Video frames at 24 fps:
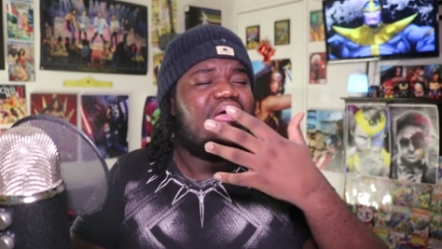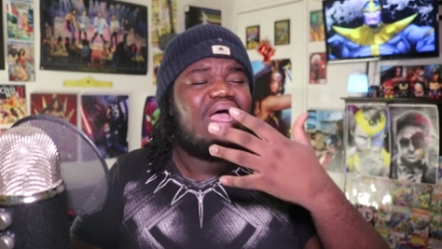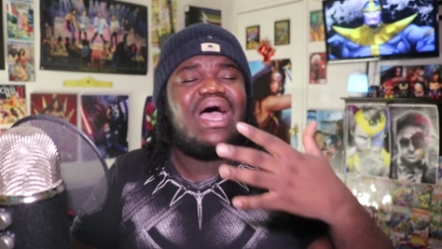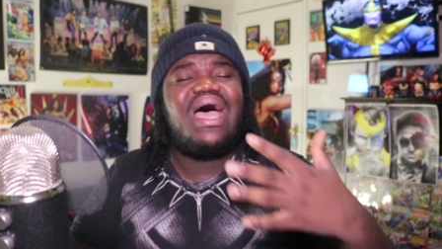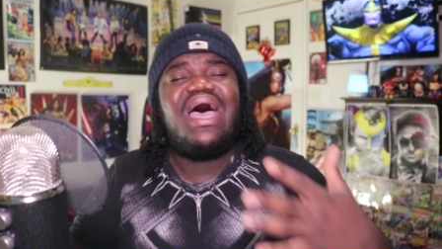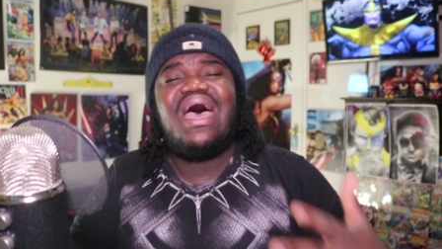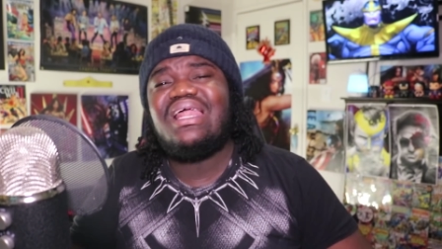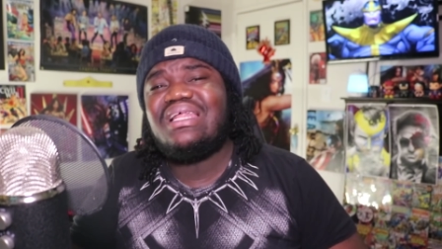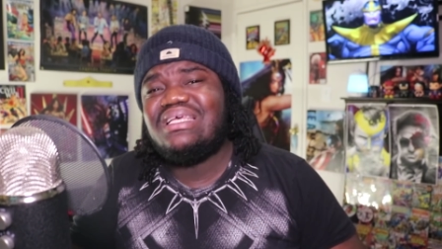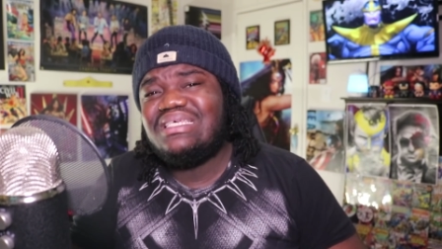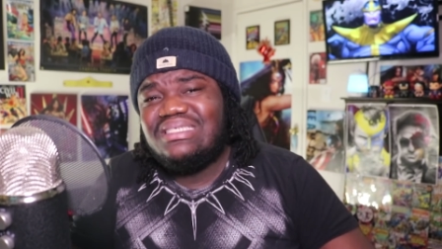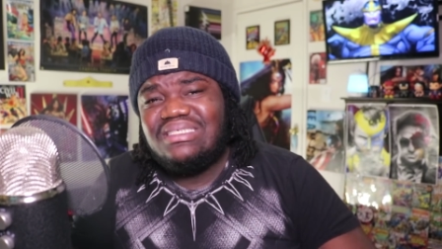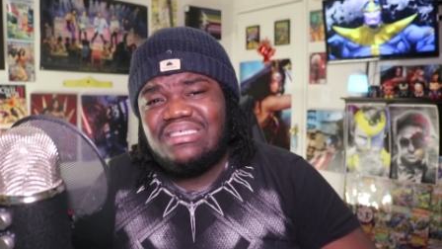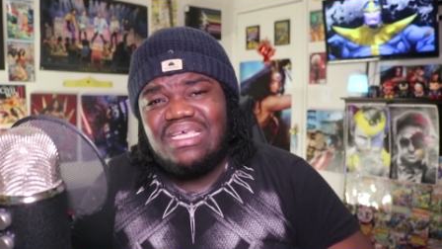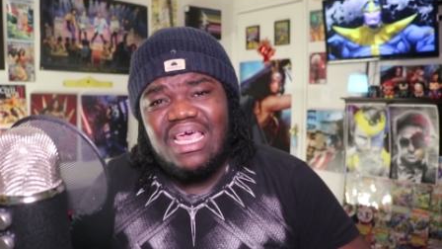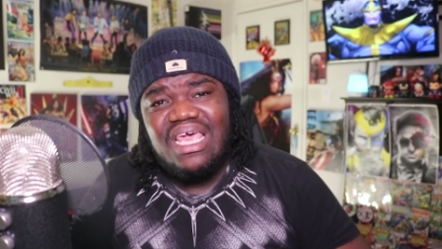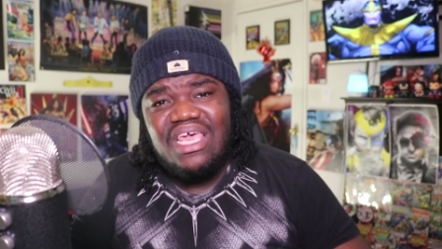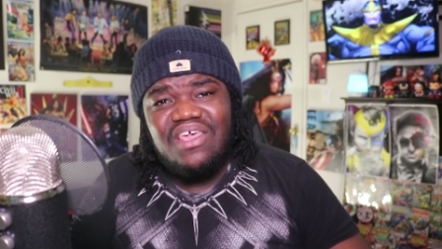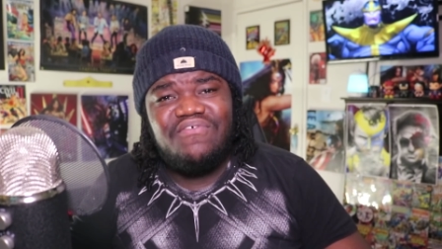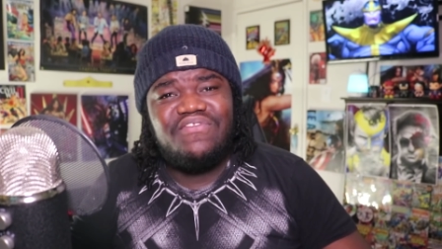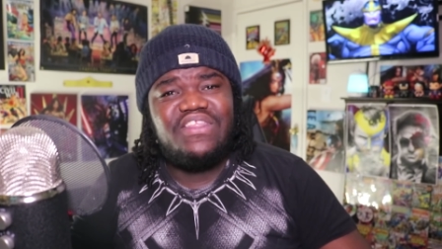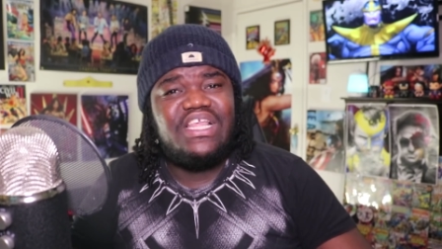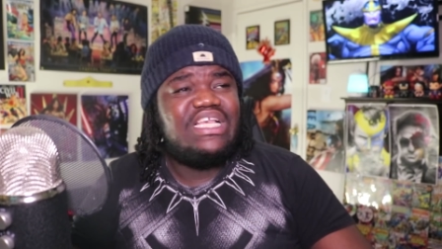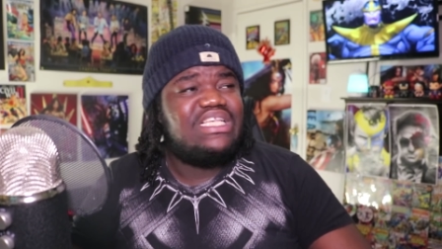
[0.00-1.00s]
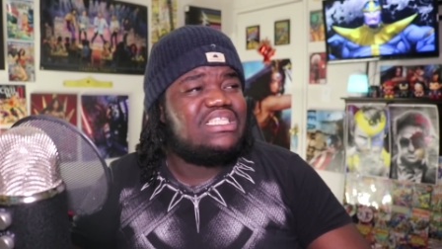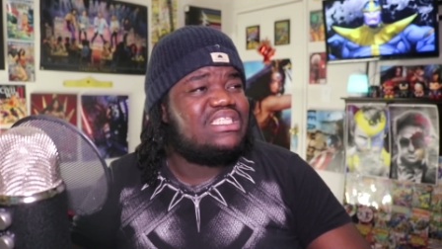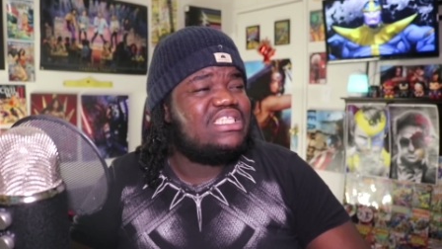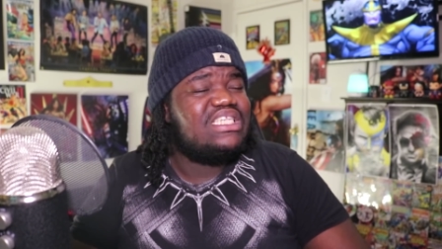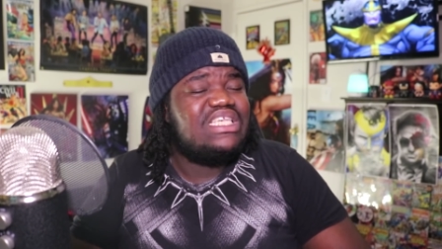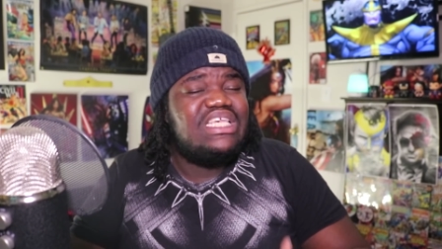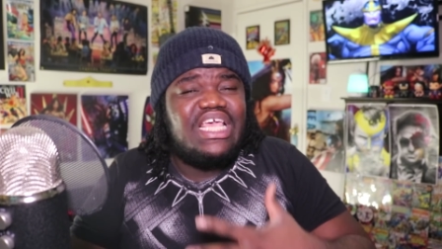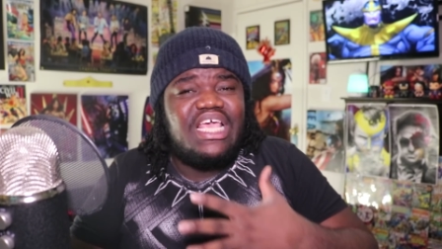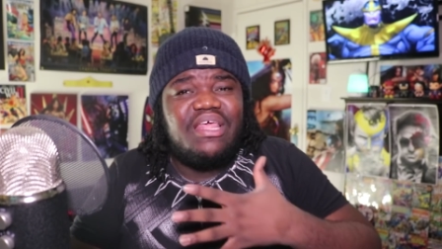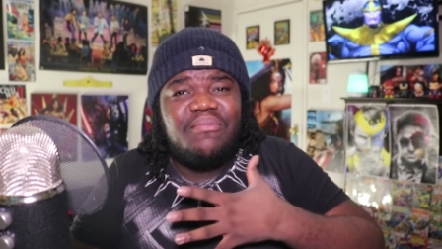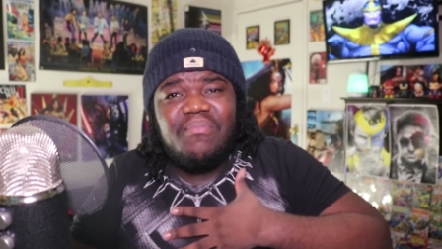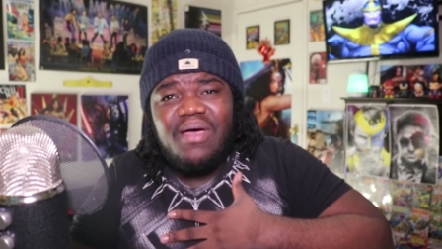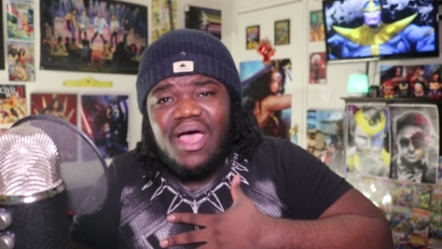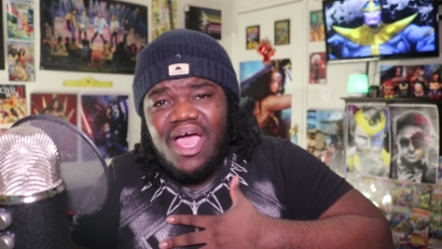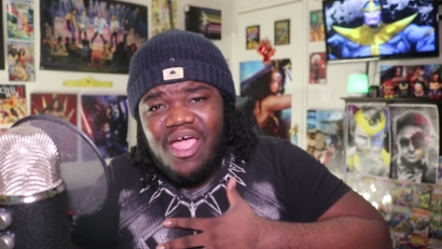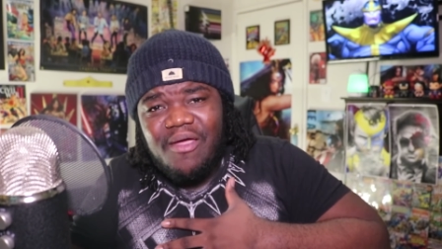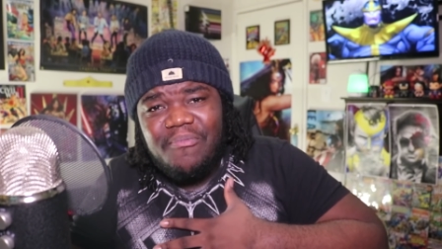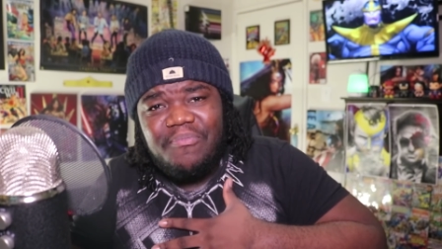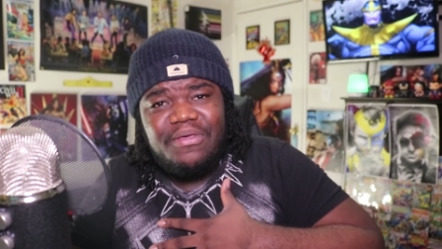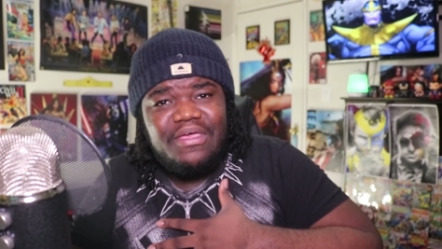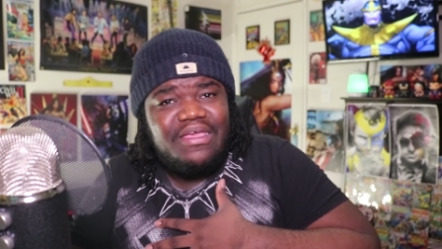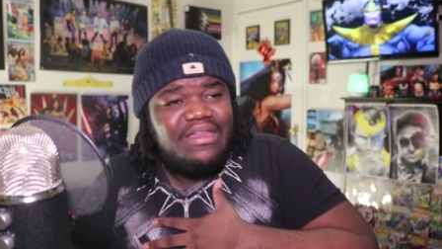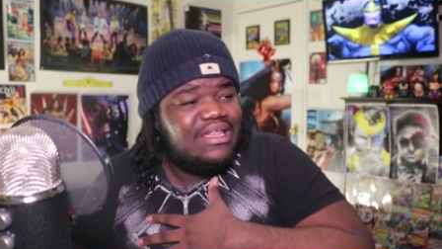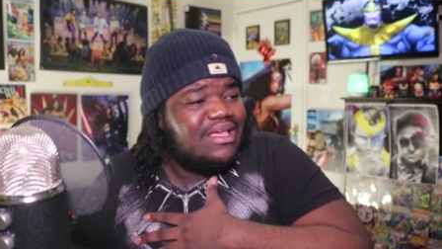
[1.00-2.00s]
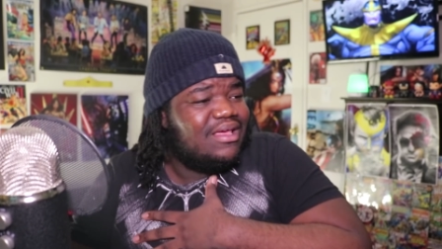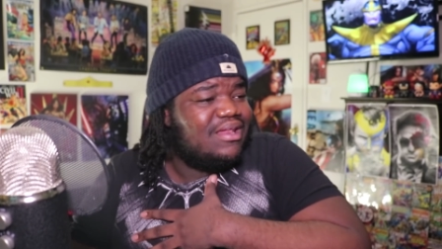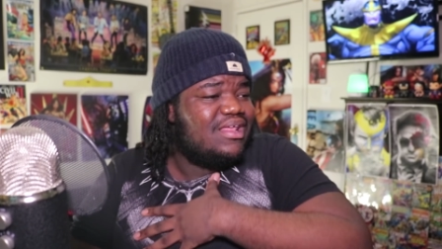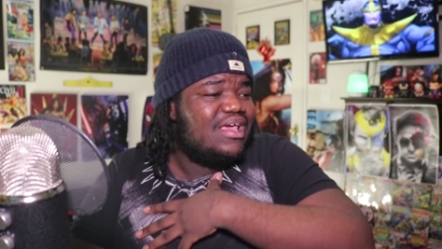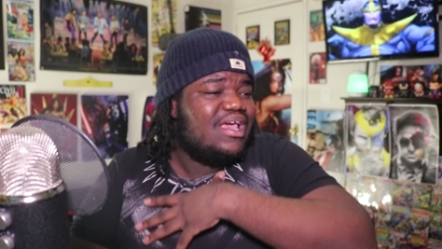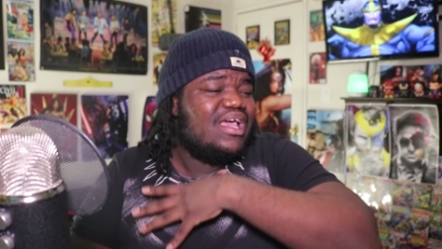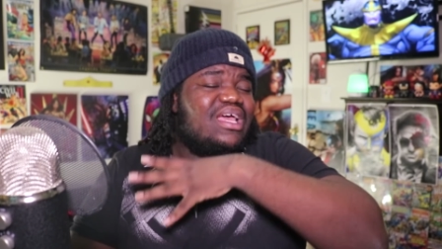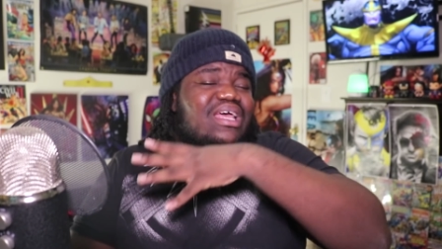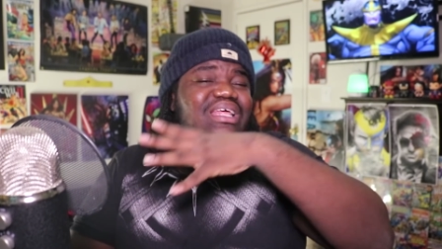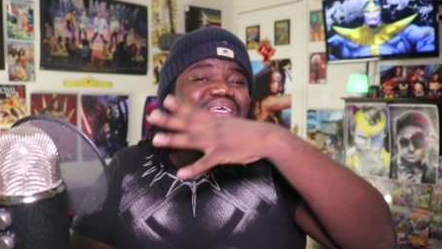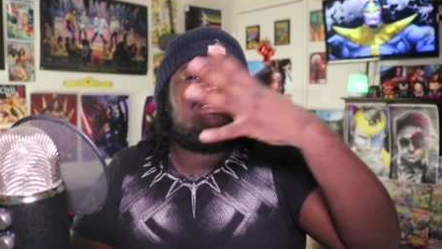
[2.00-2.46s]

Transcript: how to save DC, in my opinion.